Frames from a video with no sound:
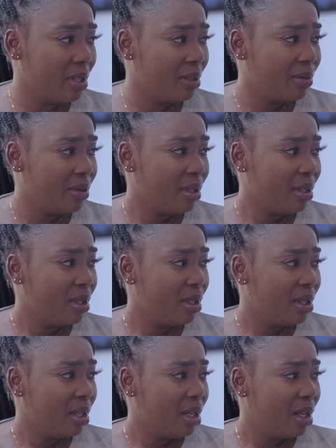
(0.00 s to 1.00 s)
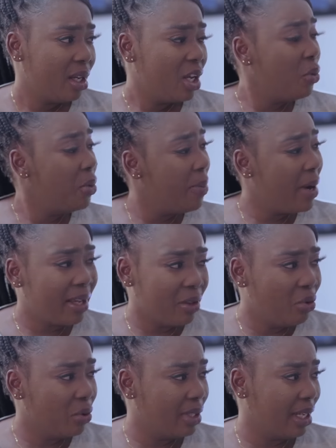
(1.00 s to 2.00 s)
me, he'll be back in
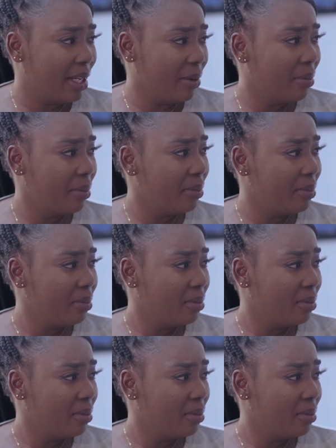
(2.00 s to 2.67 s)
no time.